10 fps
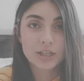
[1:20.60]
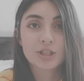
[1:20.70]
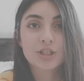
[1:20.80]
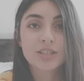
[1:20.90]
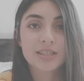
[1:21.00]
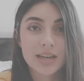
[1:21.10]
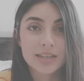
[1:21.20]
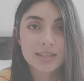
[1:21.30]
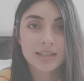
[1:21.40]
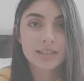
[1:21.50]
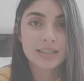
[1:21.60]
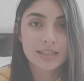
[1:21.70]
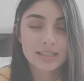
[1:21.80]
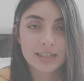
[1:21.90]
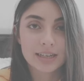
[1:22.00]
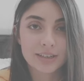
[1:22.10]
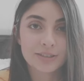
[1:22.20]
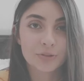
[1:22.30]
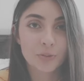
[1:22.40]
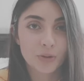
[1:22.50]
is to set a
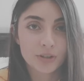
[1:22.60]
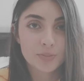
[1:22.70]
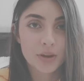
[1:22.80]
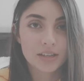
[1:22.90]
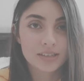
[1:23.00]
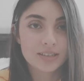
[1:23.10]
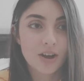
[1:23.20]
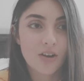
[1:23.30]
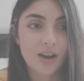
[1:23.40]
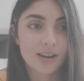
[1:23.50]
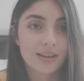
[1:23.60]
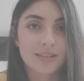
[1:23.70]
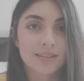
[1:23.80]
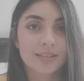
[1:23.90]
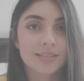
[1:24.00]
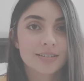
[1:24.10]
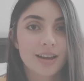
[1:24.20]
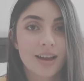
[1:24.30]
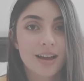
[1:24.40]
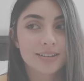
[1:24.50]
designated workspace. Now I
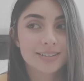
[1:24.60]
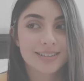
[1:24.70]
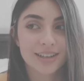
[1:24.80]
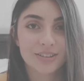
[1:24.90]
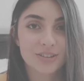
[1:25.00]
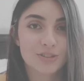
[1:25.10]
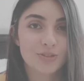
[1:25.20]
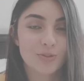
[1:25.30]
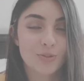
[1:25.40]
hadn't done this